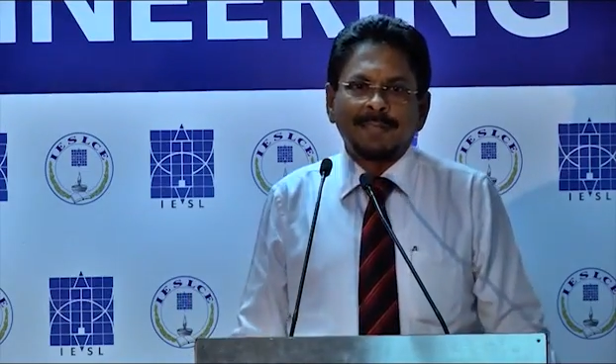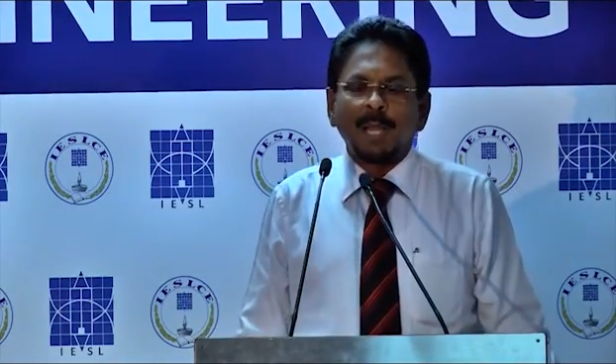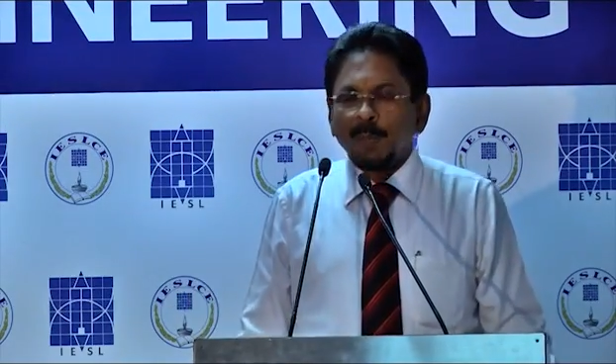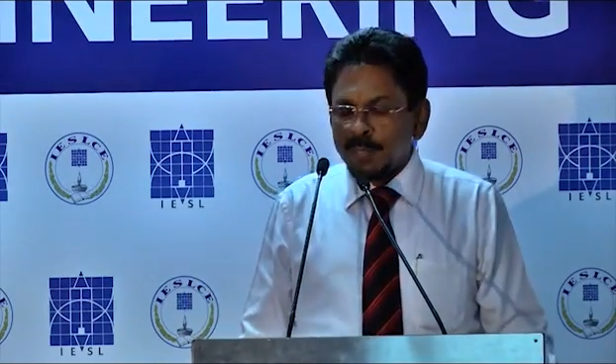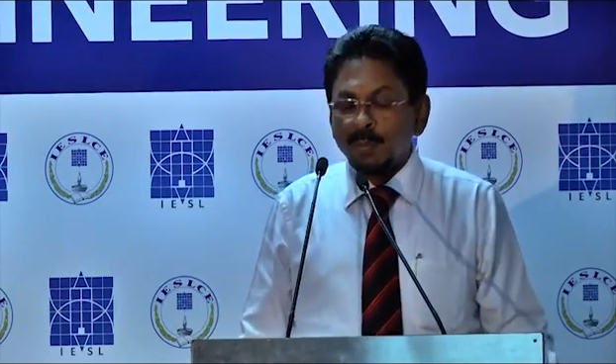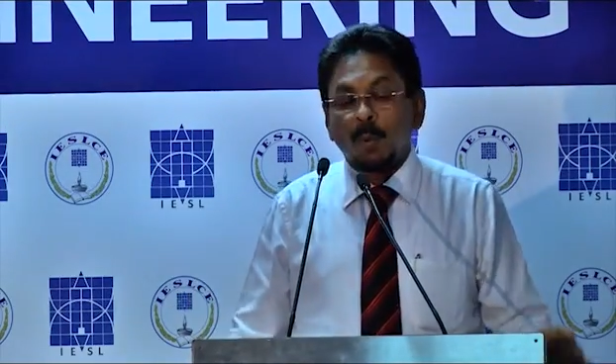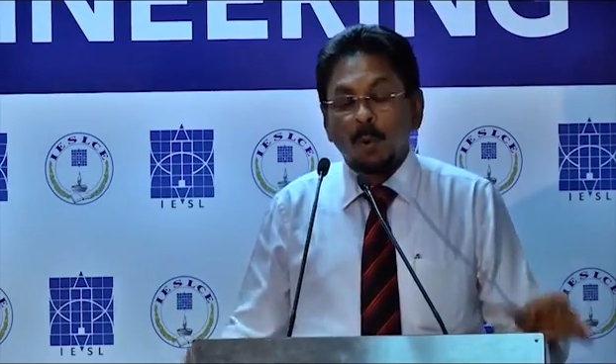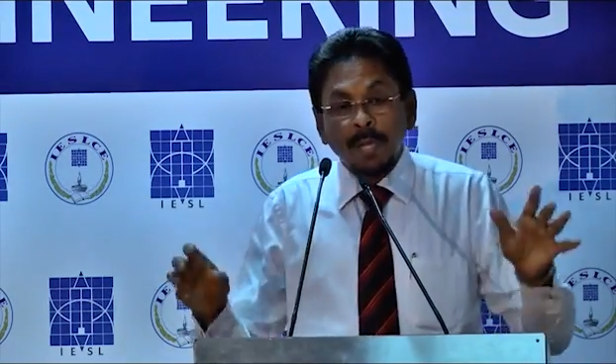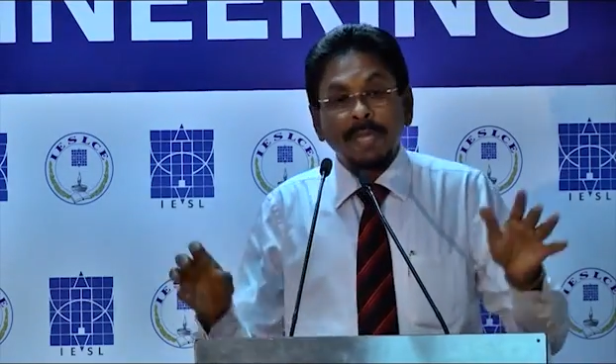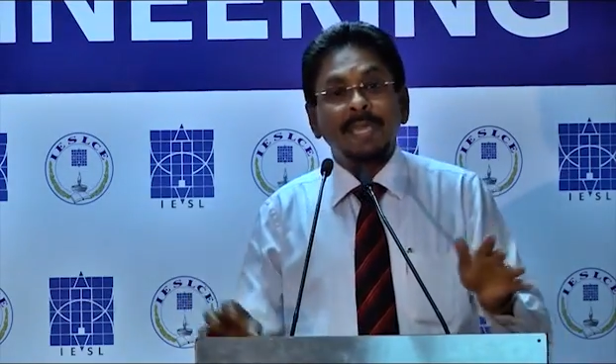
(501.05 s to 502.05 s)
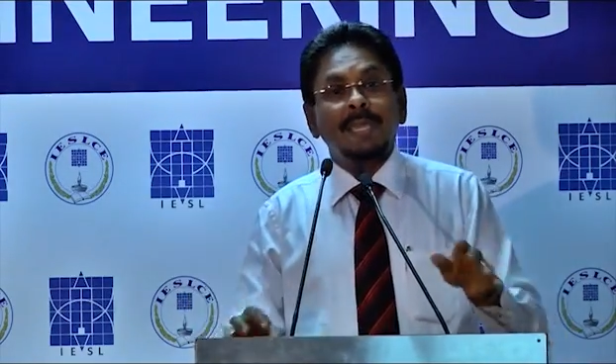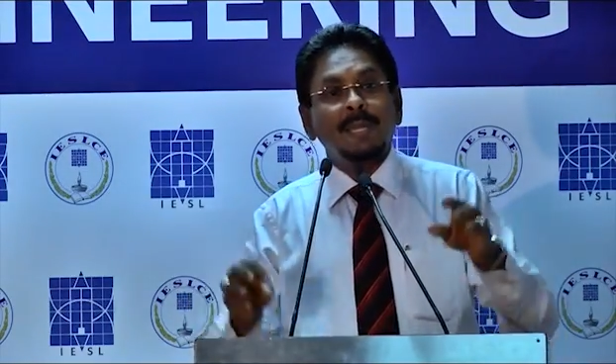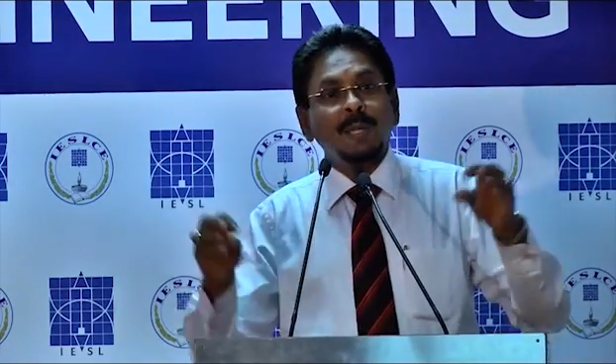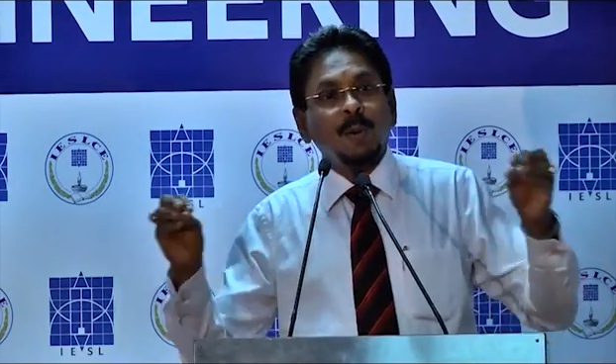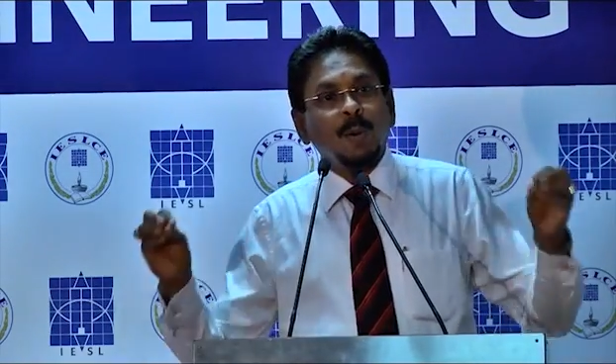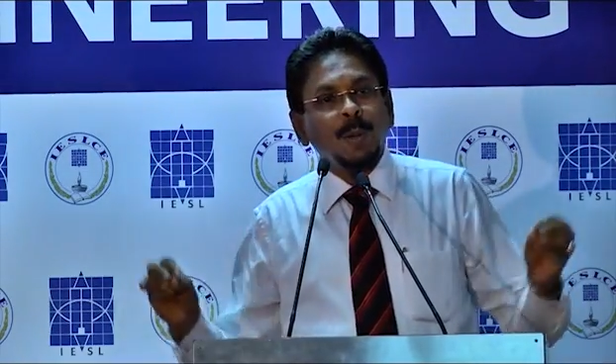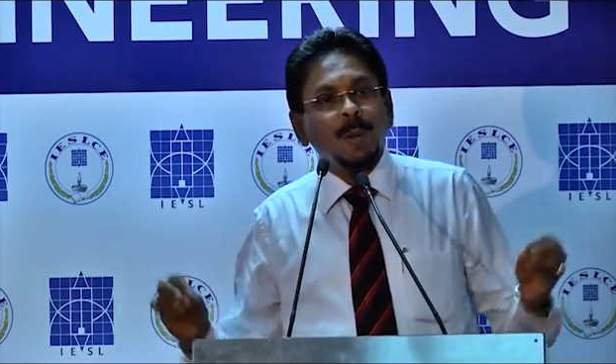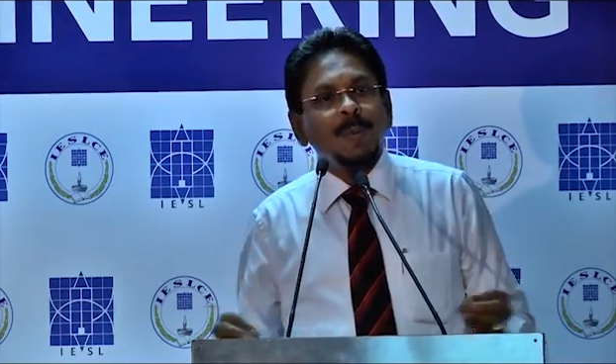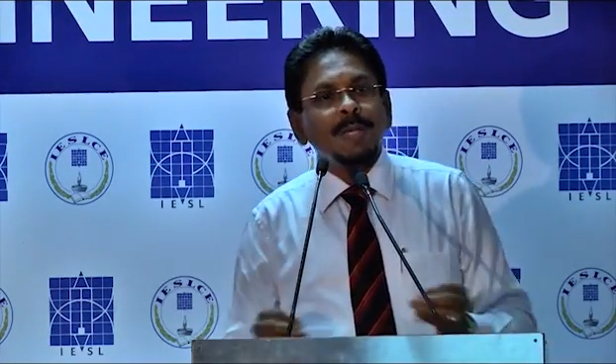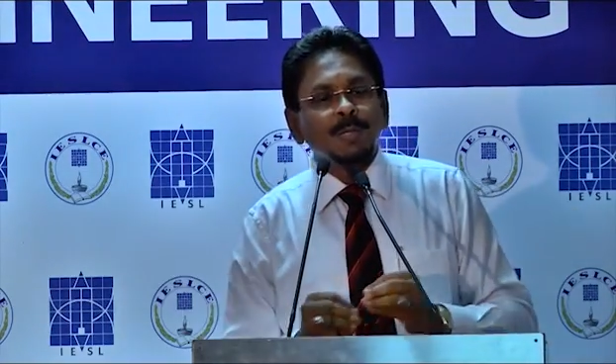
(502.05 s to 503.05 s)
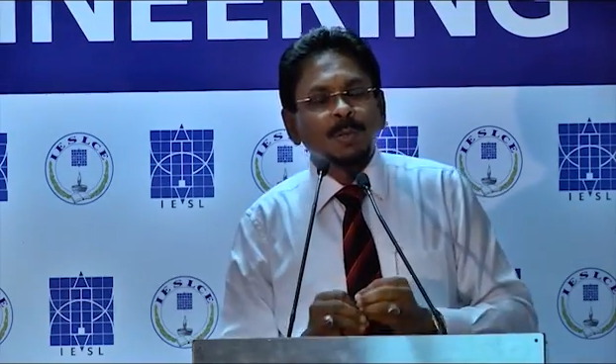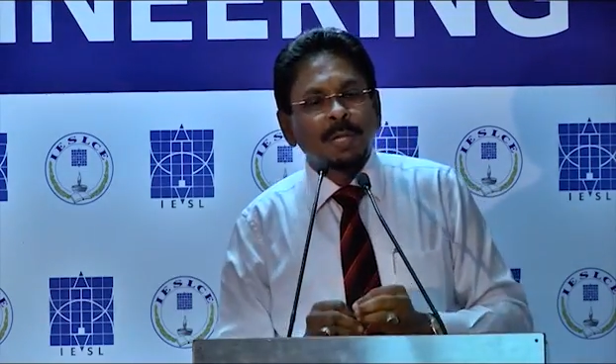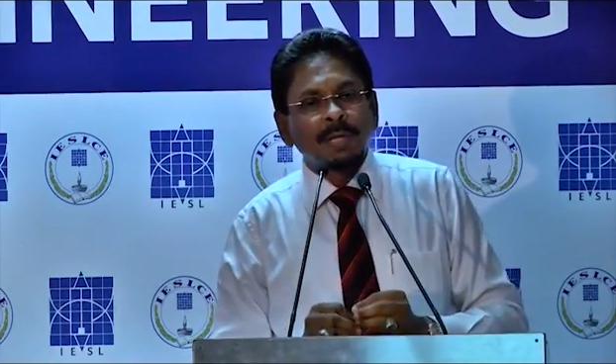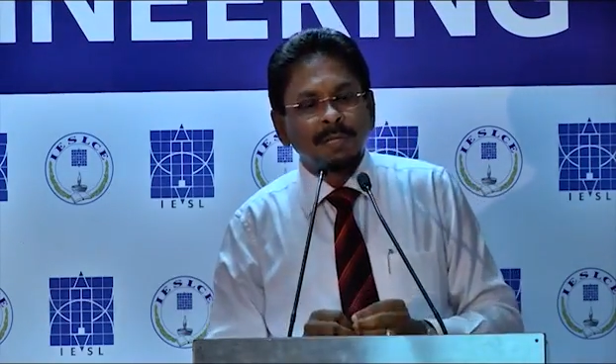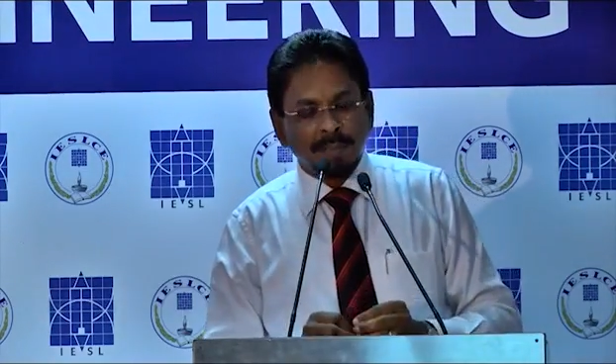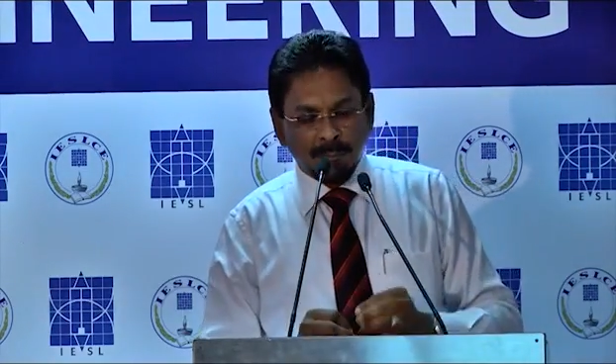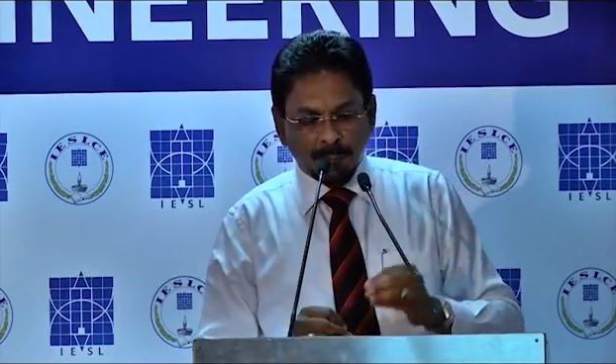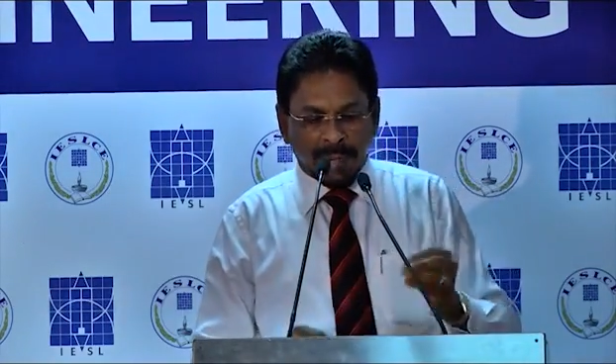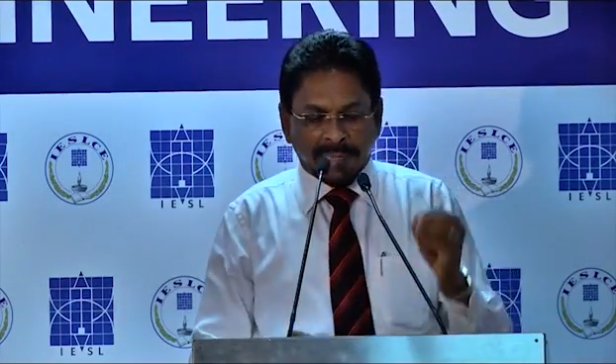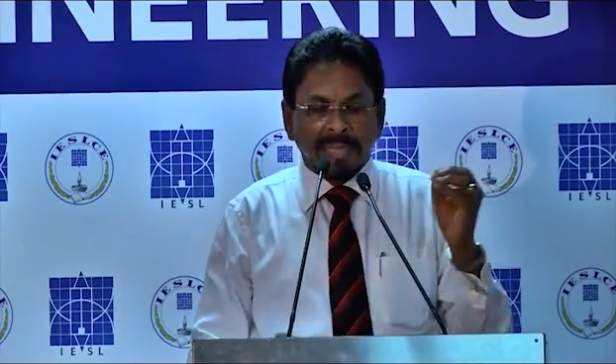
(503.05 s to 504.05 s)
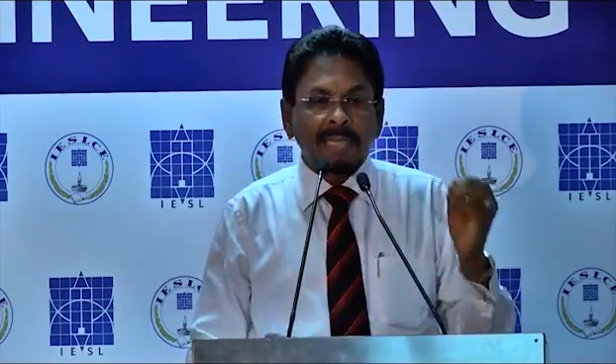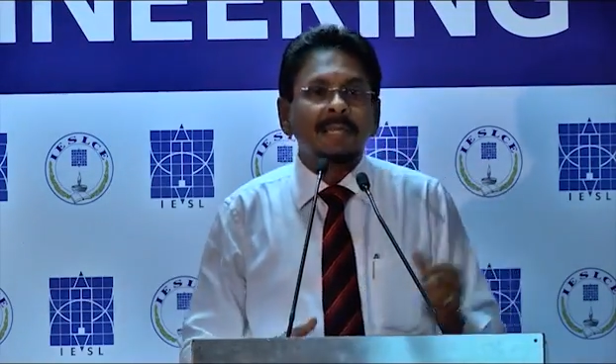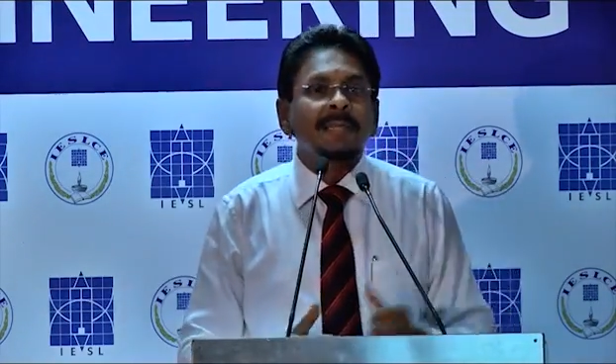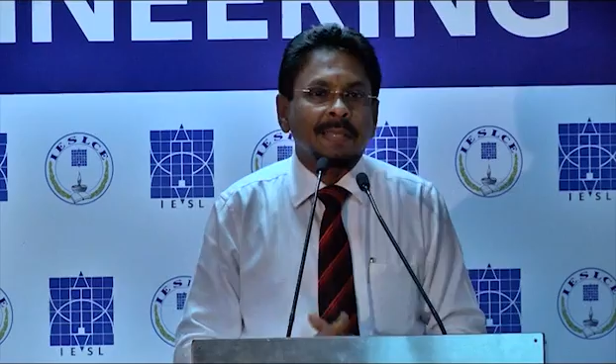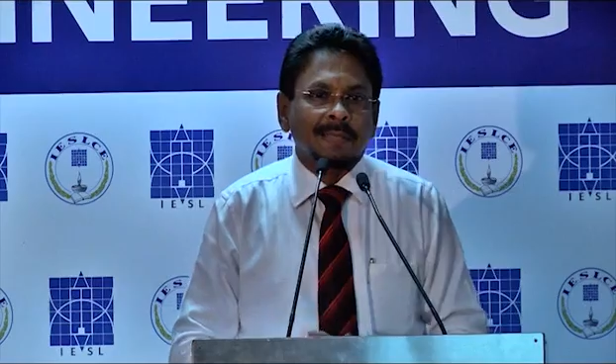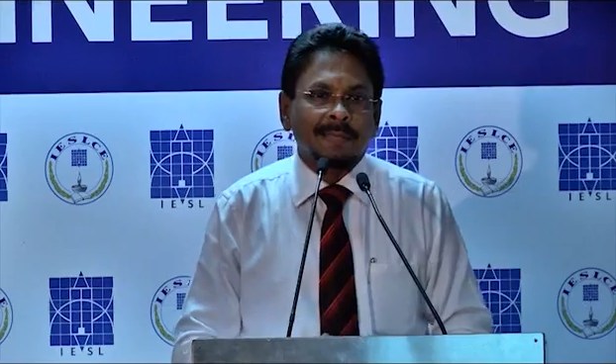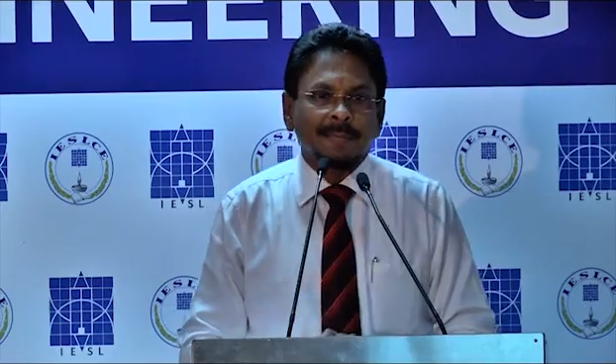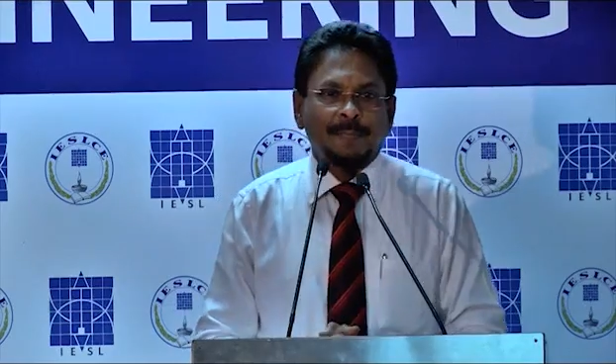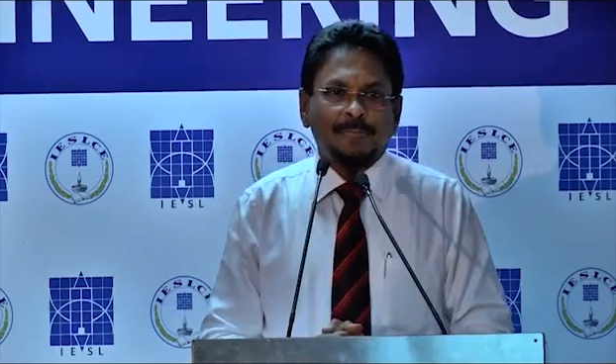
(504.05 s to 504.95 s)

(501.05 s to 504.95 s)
I was more keen in always doing practical things.